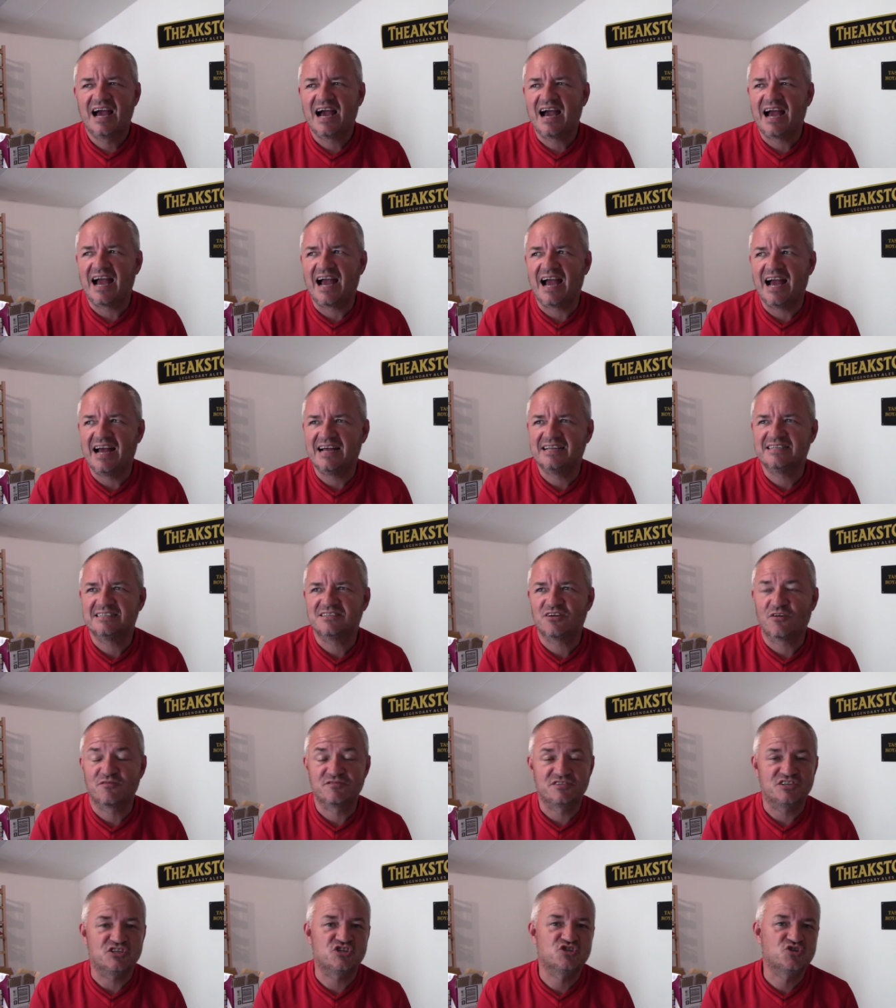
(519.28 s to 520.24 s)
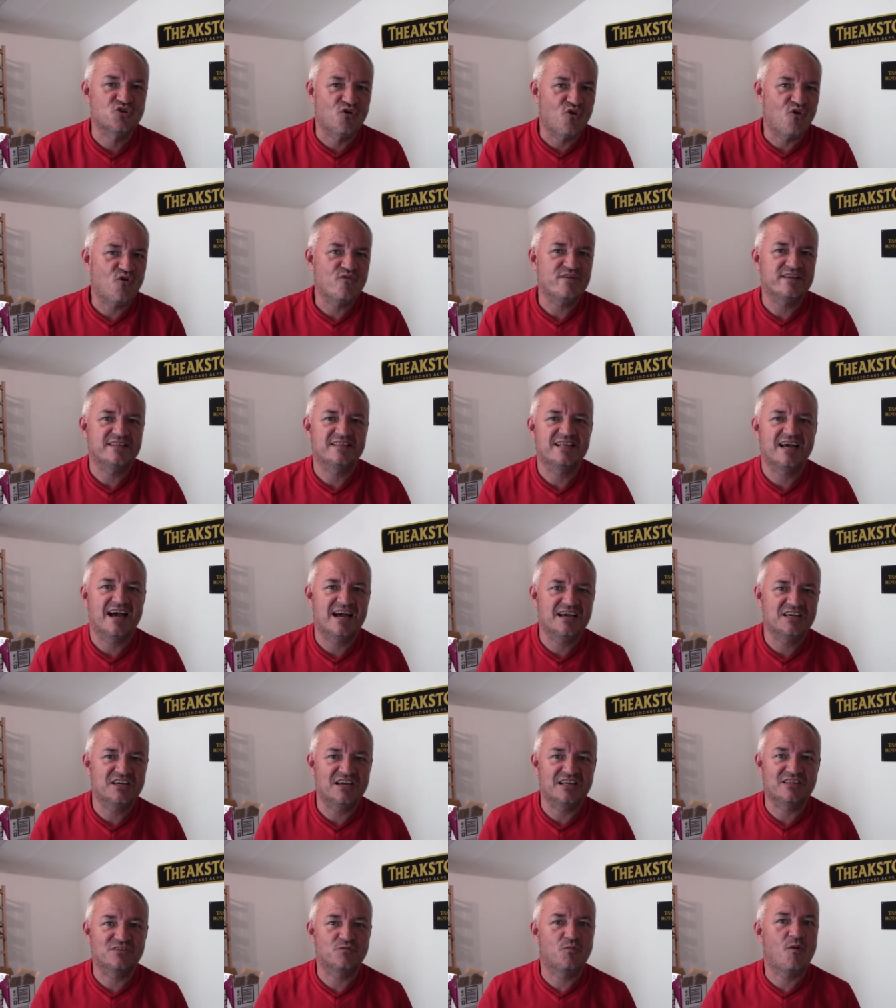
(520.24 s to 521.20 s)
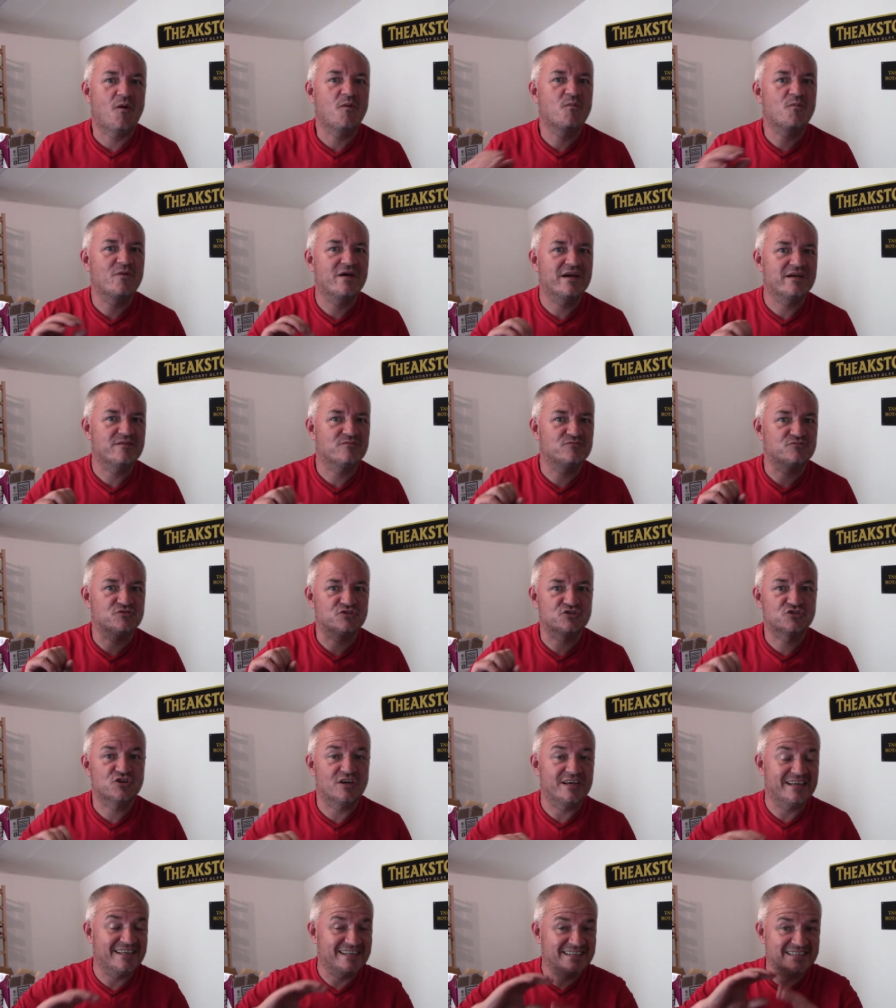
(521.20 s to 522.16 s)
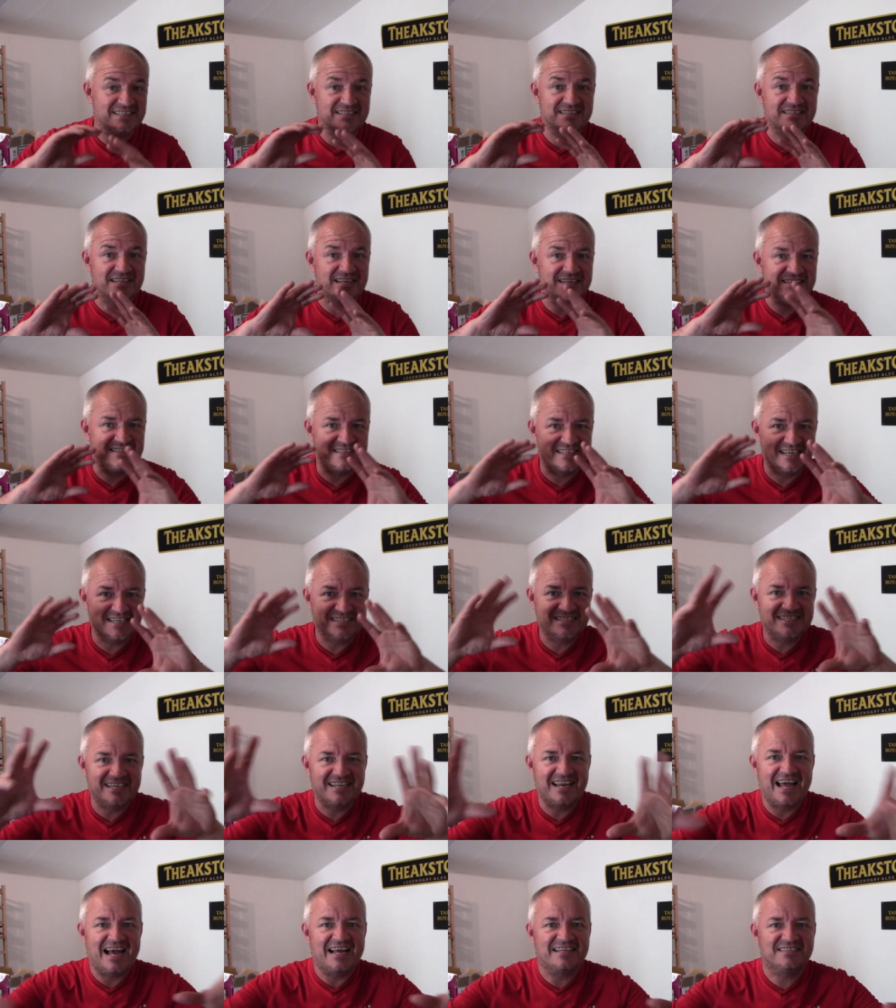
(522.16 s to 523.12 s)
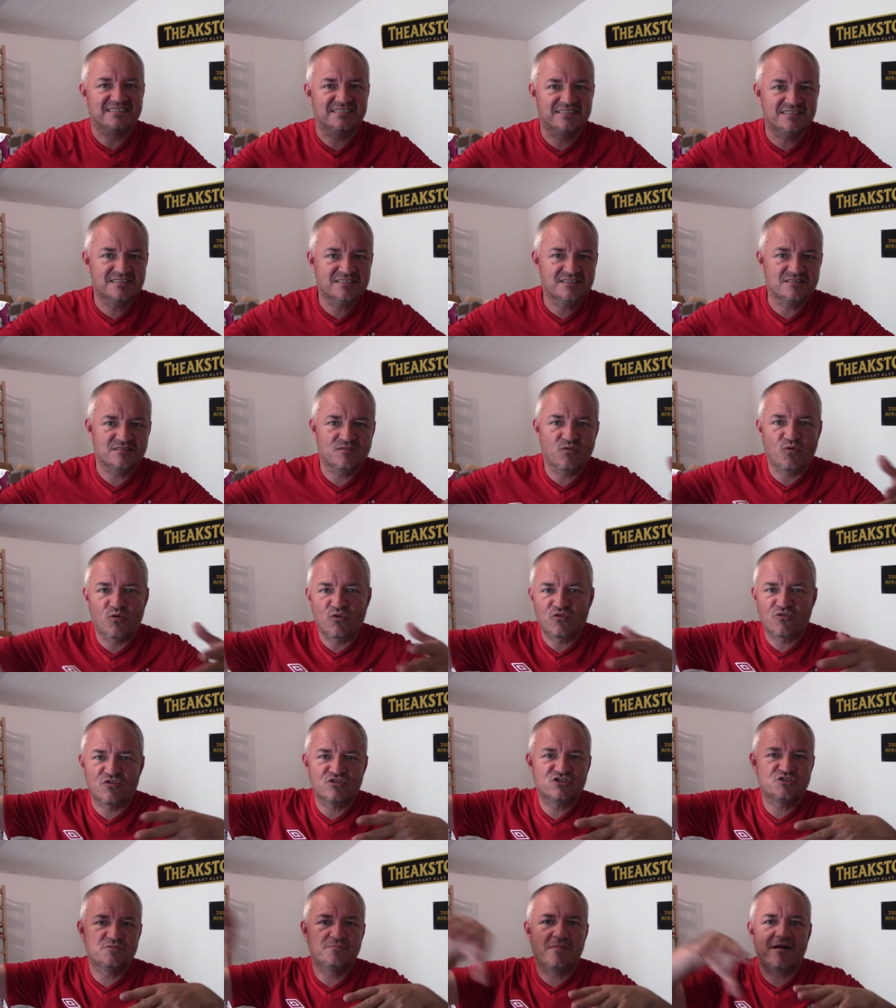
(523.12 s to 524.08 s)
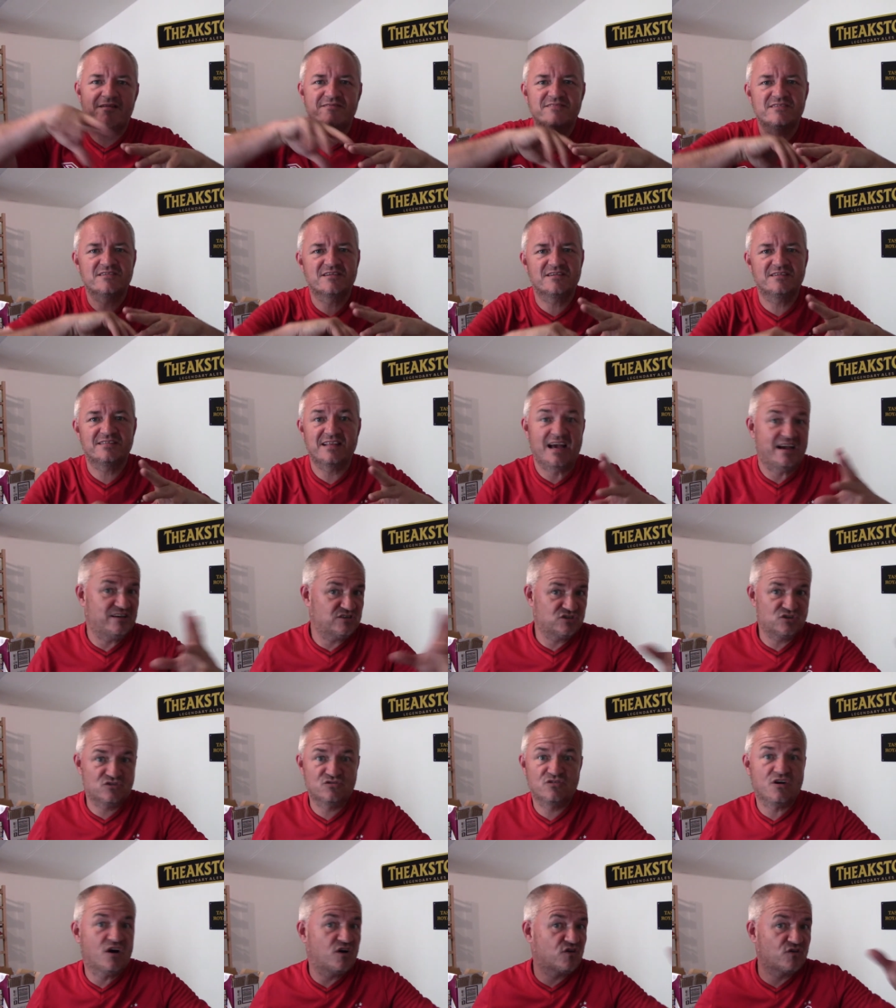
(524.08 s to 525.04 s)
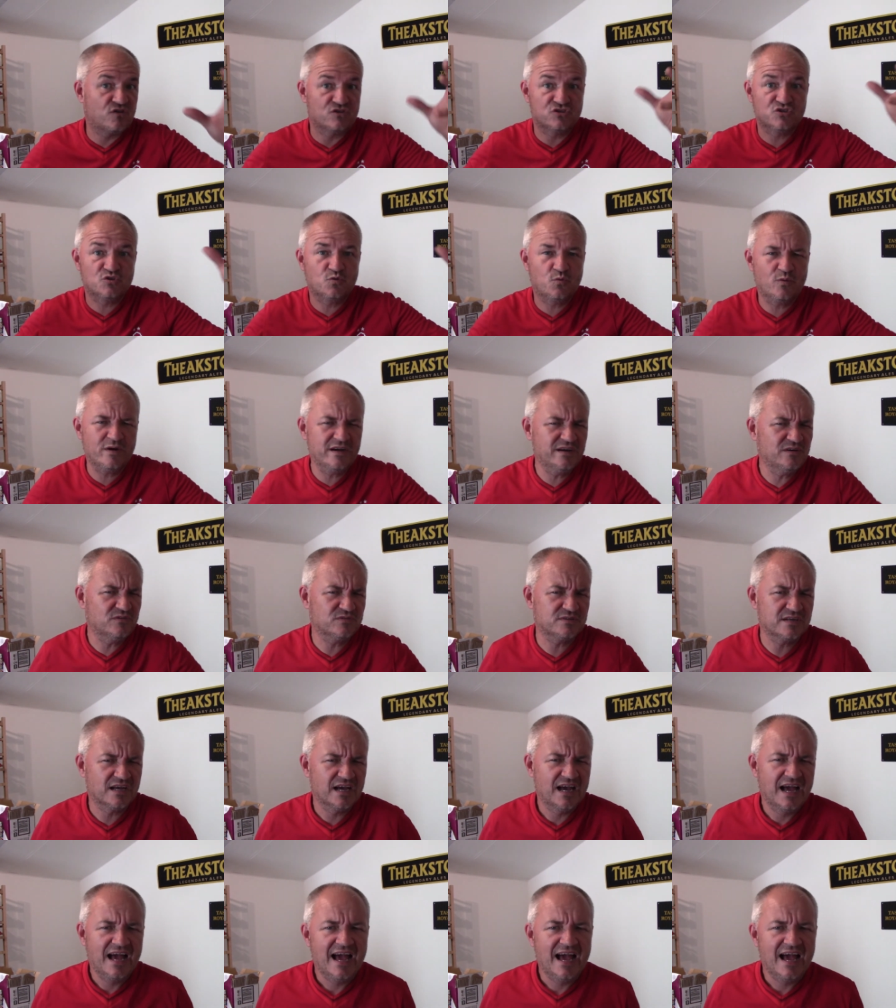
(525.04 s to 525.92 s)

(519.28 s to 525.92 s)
And obviously Soaring now, you had the one where it was in Disneyland and all across America, and that's across the world.